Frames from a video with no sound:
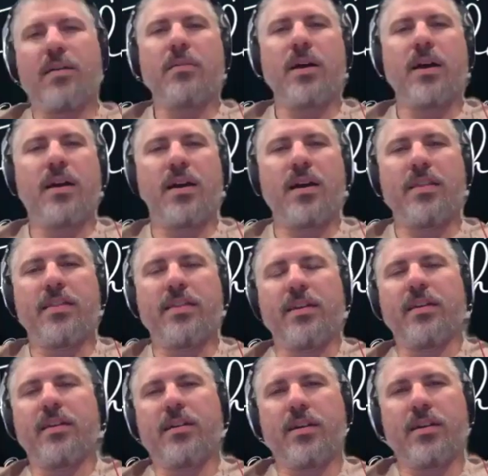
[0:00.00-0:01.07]
I
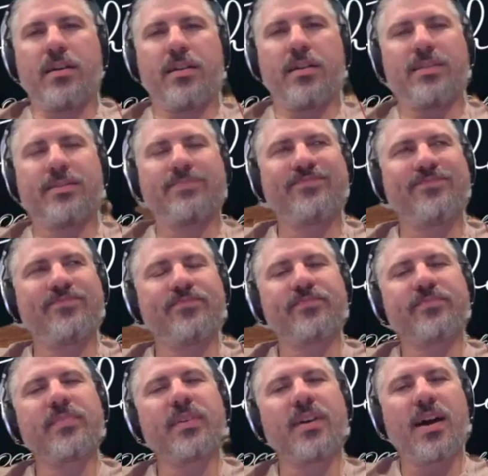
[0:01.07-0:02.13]
think
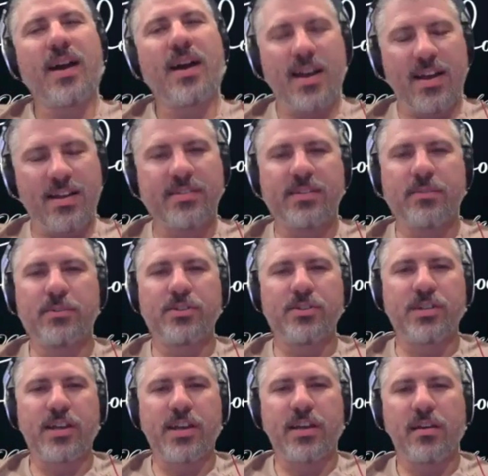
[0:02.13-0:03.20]
I see what you're
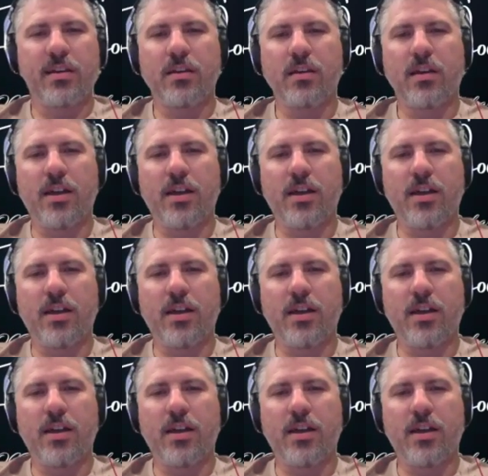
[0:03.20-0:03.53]
saying.